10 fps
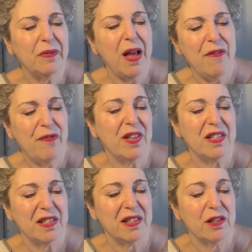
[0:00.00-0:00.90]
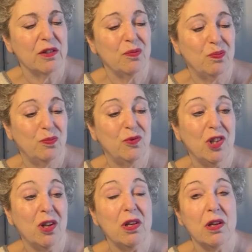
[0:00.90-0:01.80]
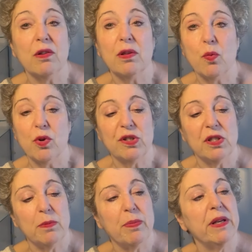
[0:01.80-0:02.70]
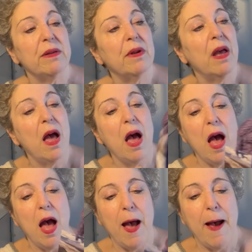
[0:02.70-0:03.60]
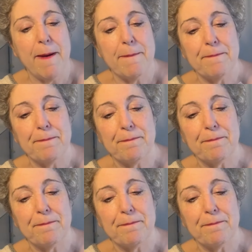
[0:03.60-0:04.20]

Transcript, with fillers: I feel it's a little chunkier than worsted, but Um,